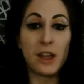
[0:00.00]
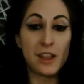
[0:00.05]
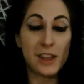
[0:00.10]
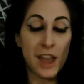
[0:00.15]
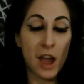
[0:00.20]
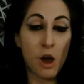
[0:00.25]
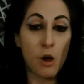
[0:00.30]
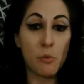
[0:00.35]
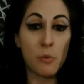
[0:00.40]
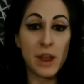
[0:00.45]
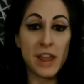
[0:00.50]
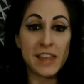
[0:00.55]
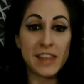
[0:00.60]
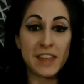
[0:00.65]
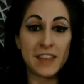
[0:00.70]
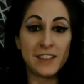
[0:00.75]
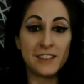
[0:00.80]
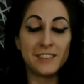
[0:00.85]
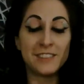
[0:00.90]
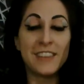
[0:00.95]

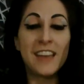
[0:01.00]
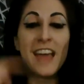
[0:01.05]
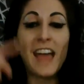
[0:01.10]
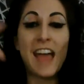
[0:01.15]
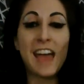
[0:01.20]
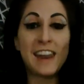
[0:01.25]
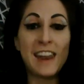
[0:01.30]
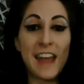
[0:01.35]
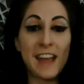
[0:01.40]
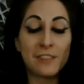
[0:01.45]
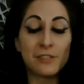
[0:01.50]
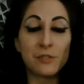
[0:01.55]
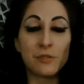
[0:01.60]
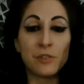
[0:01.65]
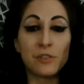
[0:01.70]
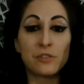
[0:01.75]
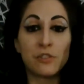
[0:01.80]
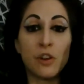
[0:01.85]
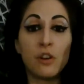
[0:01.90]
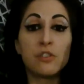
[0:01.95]
awakened. And as a
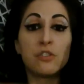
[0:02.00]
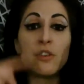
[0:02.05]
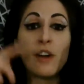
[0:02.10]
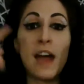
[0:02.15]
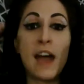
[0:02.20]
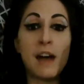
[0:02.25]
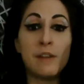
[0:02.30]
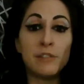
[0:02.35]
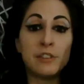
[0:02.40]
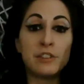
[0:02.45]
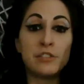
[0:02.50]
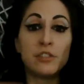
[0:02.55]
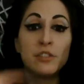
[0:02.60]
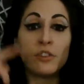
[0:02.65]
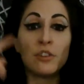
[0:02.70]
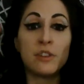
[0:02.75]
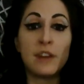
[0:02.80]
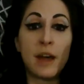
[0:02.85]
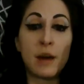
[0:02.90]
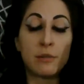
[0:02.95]
result, you're having to
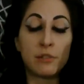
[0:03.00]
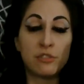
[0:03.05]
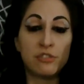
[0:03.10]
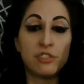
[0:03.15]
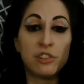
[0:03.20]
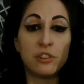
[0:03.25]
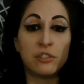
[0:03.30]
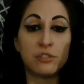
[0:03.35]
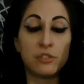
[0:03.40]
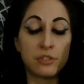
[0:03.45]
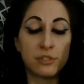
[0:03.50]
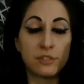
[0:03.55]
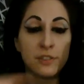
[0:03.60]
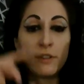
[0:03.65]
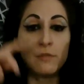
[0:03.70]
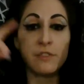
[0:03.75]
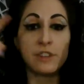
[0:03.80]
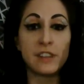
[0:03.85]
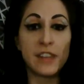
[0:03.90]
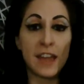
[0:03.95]
learn how to shield yourself
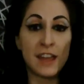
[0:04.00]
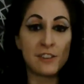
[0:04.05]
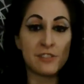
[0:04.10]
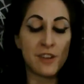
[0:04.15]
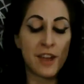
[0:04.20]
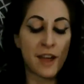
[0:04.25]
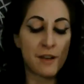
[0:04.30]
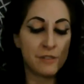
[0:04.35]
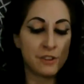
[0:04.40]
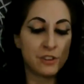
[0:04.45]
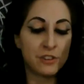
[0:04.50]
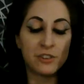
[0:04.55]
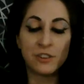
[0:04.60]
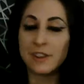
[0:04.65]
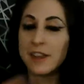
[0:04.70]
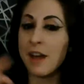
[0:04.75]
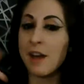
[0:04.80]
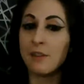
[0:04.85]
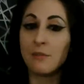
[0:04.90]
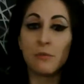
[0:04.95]
again. You're having
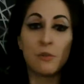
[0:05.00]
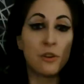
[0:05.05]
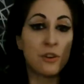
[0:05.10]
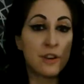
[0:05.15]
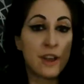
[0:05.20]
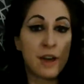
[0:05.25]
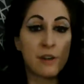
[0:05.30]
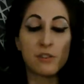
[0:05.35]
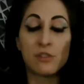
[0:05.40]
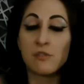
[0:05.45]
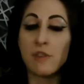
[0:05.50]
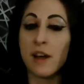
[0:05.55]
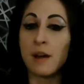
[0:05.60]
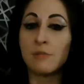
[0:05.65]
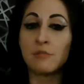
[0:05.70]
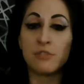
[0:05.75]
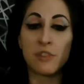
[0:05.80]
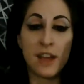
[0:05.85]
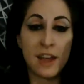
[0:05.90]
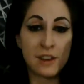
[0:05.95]
to learn how to ground
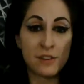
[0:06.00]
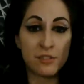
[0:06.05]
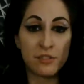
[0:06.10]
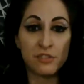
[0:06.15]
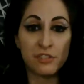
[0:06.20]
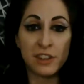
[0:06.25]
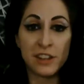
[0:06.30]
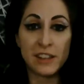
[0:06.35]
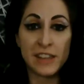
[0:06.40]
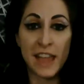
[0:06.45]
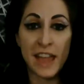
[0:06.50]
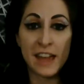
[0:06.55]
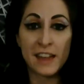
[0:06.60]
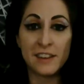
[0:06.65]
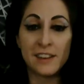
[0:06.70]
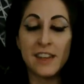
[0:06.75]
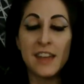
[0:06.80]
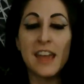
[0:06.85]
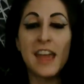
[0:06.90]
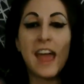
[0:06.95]
your energy again.
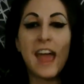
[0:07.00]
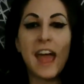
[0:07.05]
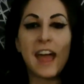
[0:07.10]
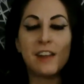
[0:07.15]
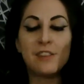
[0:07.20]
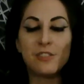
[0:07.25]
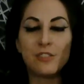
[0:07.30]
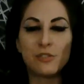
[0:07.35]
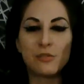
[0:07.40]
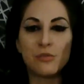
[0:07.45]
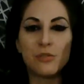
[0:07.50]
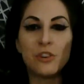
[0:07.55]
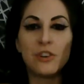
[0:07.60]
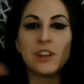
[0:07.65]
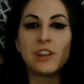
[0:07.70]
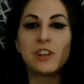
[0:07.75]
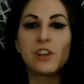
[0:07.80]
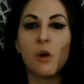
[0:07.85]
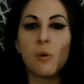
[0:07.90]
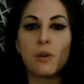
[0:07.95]
And just really
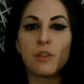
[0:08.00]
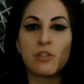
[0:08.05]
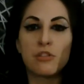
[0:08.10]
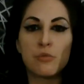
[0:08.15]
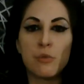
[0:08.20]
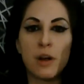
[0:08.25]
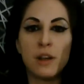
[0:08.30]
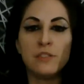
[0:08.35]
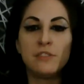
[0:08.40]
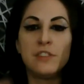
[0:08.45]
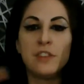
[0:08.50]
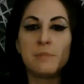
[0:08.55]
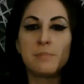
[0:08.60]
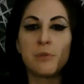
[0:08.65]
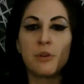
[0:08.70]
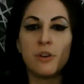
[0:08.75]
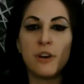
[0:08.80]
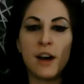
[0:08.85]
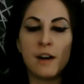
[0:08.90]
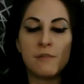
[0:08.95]
going through a deeper
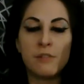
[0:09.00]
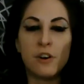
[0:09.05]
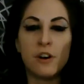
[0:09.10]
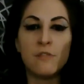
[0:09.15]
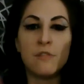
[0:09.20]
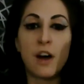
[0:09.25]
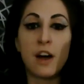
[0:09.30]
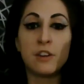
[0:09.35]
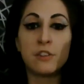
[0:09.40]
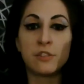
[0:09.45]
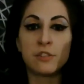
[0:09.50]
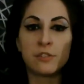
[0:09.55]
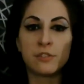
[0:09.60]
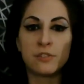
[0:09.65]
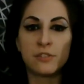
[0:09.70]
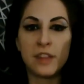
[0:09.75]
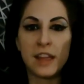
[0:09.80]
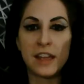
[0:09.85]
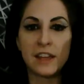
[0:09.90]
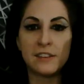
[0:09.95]
level of
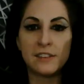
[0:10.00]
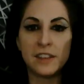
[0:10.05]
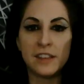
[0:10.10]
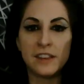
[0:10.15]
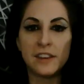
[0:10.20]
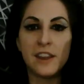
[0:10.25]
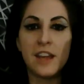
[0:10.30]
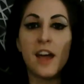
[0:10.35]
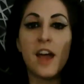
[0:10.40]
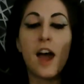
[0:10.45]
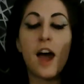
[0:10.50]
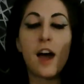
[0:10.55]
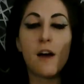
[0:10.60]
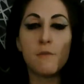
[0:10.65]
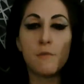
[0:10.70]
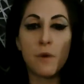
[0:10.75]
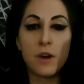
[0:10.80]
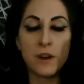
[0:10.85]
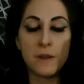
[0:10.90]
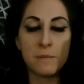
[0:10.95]
understanding of
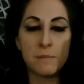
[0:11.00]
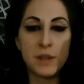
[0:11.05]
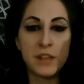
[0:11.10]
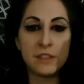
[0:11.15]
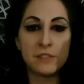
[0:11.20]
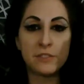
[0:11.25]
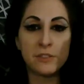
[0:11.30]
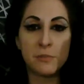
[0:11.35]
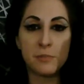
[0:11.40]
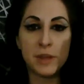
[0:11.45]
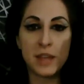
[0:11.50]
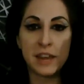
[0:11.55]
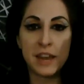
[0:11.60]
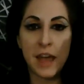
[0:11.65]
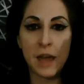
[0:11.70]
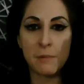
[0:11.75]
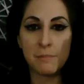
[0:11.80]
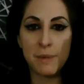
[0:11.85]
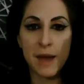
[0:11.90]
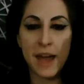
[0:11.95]
what it means to be an
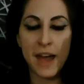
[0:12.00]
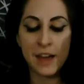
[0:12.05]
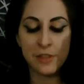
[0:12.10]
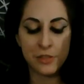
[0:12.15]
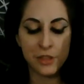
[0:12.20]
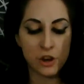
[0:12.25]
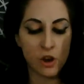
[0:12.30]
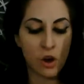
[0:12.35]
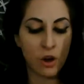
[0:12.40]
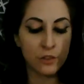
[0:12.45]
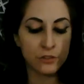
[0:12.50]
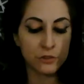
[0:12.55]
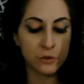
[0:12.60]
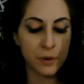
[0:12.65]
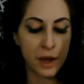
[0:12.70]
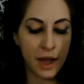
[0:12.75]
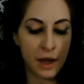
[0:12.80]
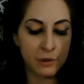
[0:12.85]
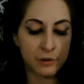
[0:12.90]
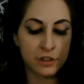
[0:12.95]
empath and also
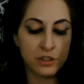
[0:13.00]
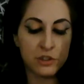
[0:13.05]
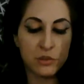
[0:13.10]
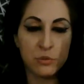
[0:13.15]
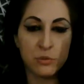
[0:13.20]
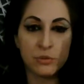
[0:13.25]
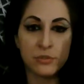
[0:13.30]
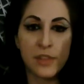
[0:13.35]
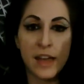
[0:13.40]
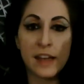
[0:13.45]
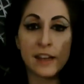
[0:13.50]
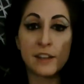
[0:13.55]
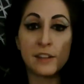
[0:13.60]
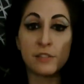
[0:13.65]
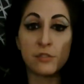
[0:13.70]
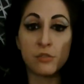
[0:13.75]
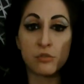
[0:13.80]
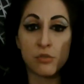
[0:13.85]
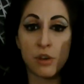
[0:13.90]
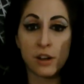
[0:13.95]
how to use that
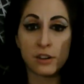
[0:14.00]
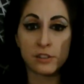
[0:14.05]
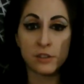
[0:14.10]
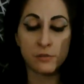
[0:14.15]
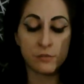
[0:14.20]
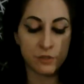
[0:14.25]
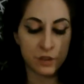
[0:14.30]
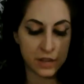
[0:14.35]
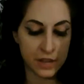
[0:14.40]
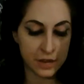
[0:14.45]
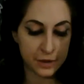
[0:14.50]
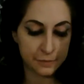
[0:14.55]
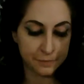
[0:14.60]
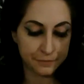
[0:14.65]
constructively.